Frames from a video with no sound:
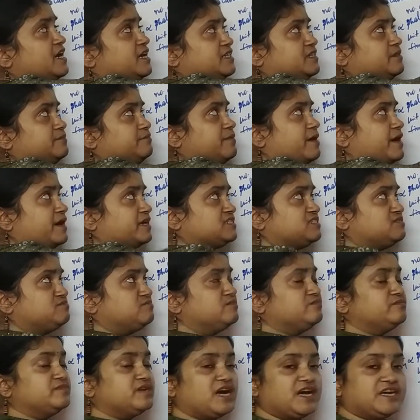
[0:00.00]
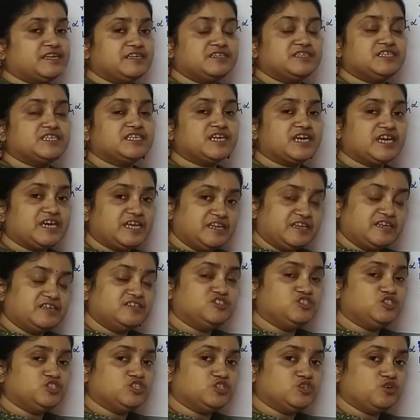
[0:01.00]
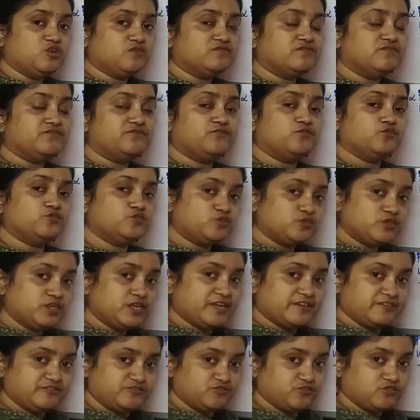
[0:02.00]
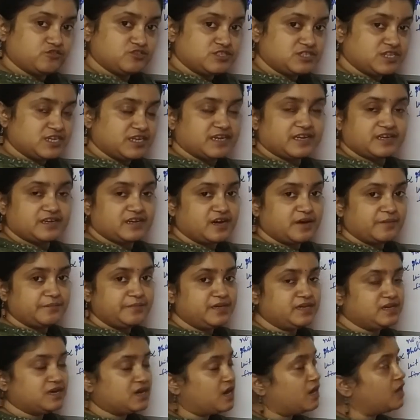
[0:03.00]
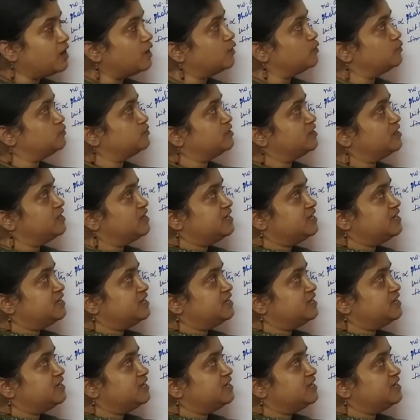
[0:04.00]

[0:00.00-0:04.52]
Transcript: the maximum kinetic energy of the photoelectrons that are coming out